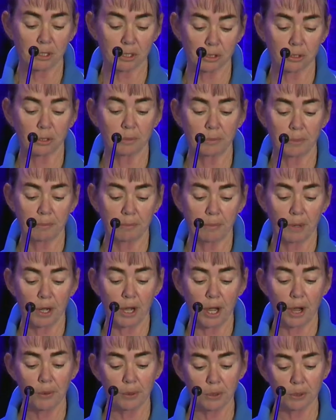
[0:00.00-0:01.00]
document
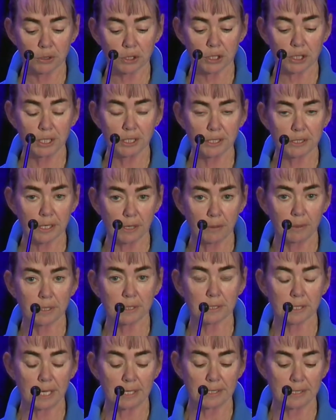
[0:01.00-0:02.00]
by OLG, so
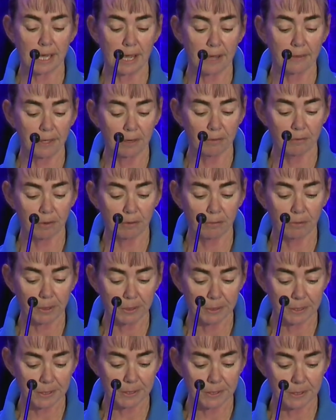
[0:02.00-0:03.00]
it's out there for
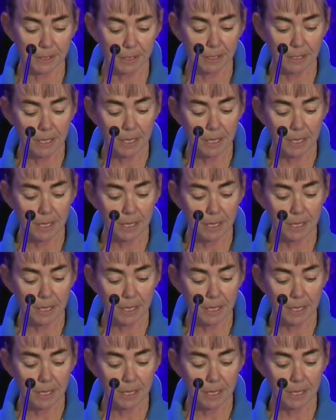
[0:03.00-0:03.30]
everyone to see.